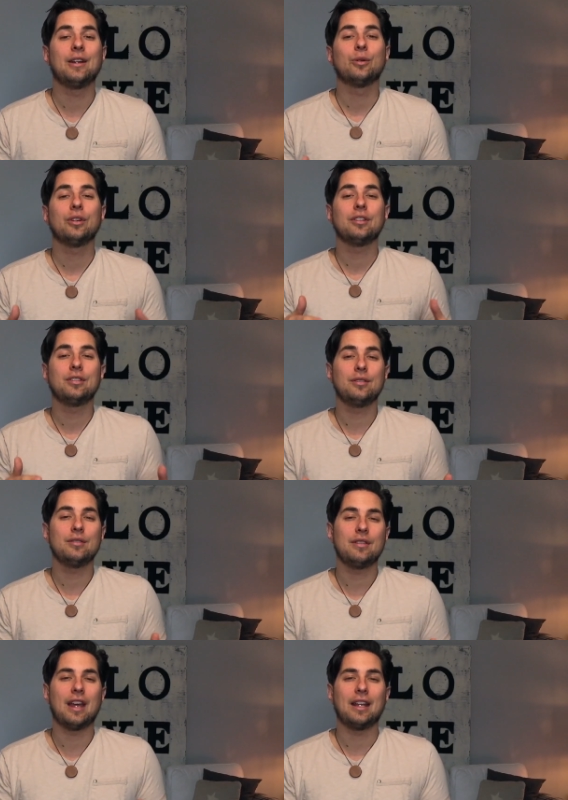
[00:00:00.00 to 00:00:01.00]
And in order to
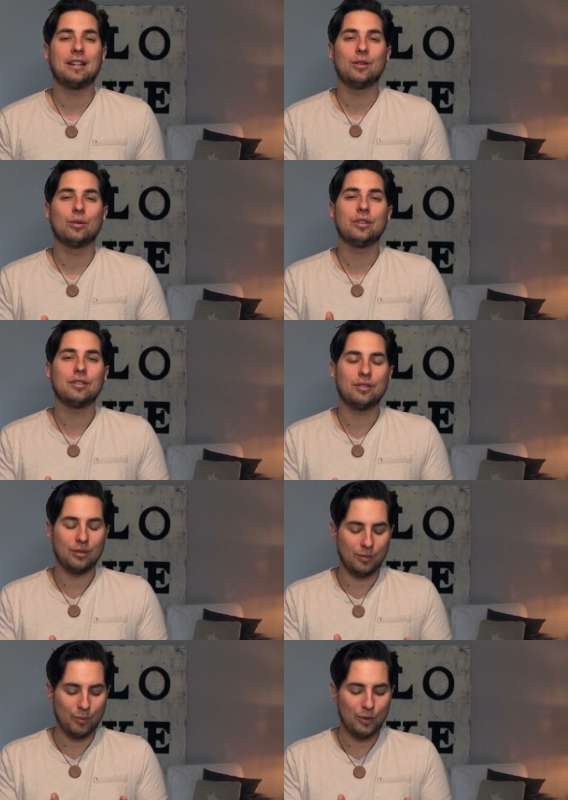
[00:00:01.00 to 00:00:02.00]
do that, in order
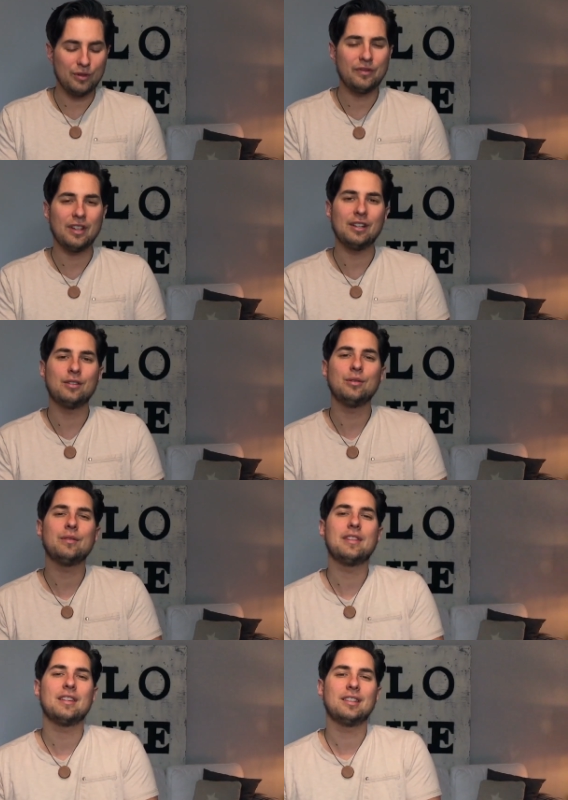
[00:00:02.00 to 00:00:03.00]
to move
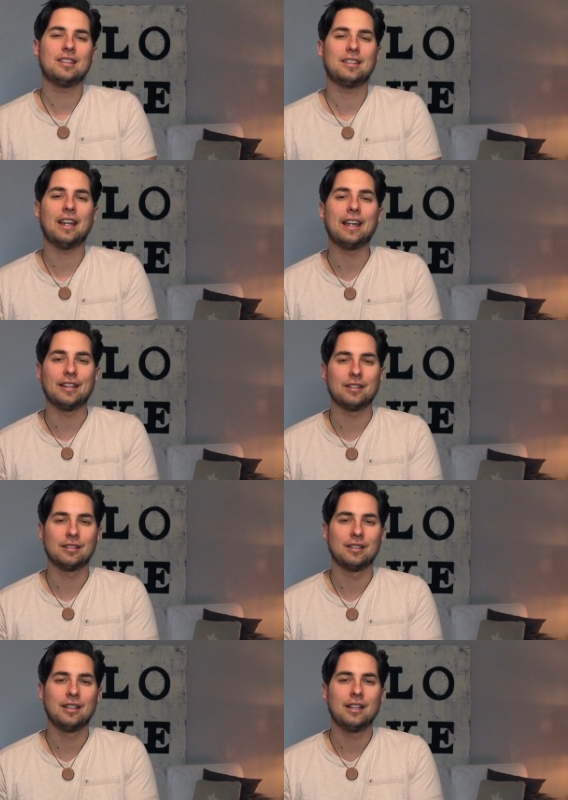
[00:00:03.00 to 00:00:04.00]
into this state,
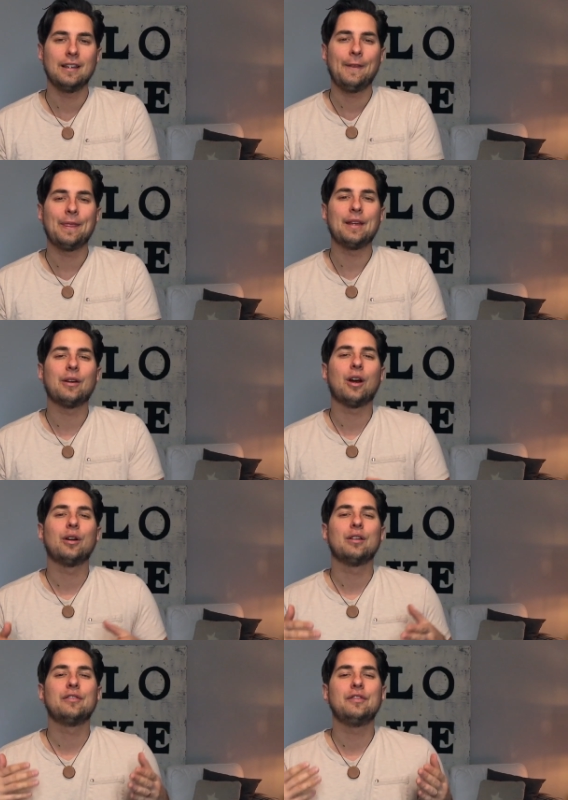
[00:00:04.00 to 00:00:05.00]
there
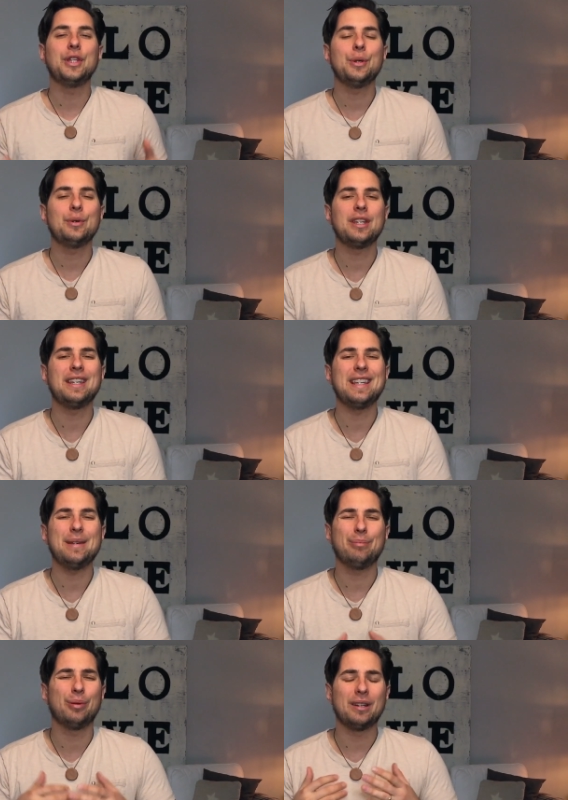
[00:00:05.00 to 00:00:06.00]
are a few
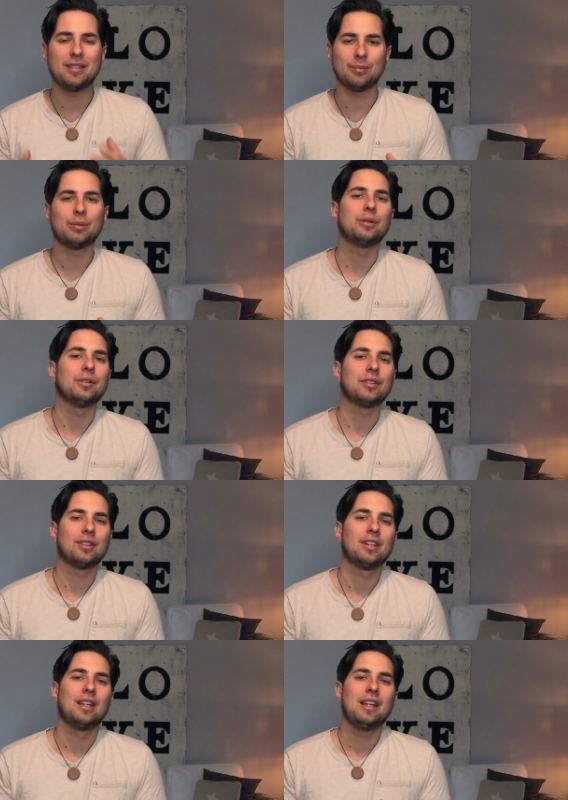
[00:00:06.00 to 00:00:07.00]
key
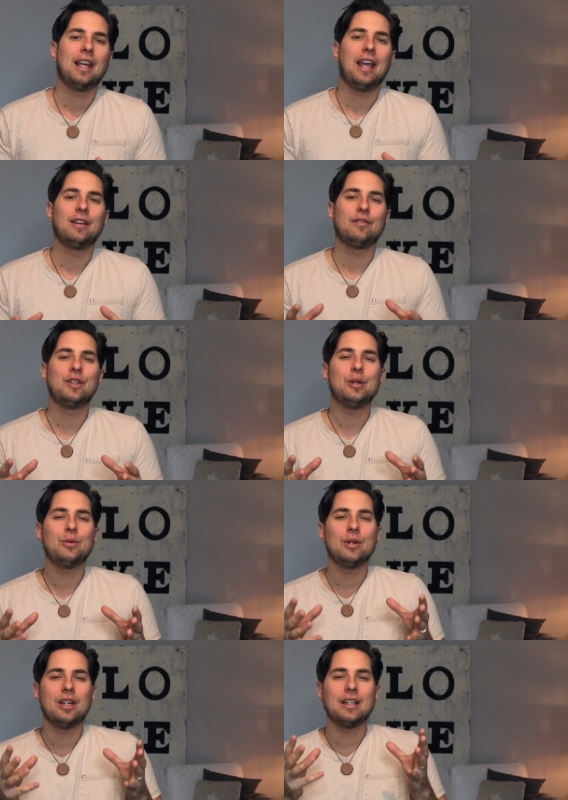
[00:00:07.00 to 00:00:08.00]
principles and a
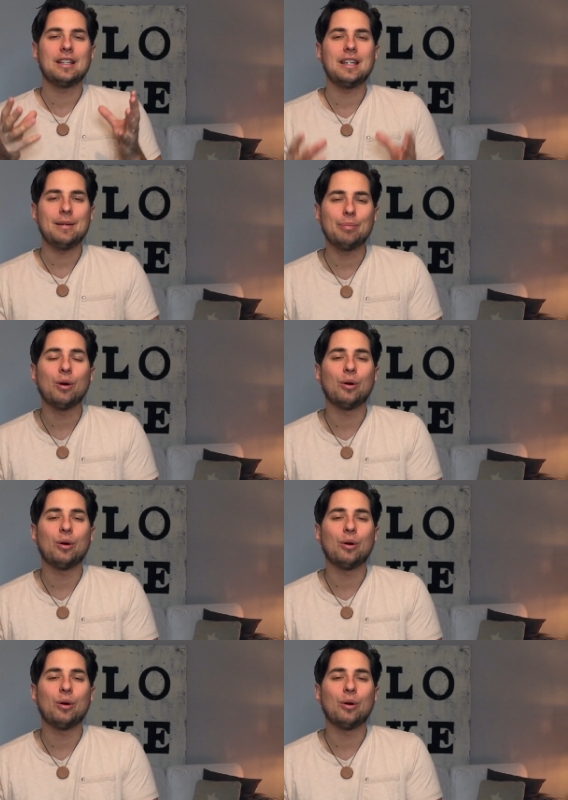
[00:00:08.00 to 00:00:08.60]
few key